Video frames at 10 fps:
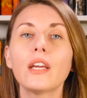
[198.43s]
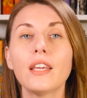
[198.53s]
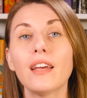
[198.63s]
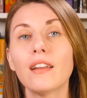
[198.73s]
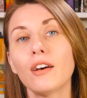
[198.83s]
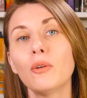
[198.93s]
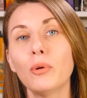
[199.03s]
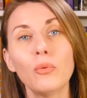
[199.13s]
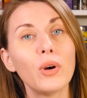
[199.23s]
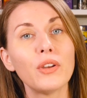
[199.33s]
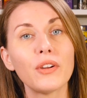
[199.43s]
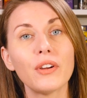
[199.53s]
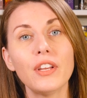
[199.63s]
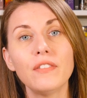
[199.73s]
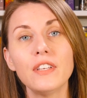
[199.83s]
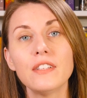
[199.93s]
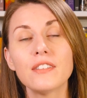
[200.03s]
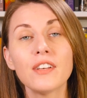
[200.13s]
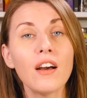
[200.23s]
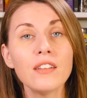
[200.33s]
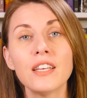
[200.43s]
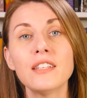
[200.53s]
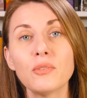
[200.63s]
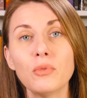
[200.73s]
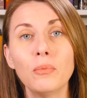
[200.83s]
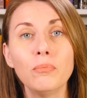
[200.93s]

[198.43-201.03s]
I can't help but wonder if its contents will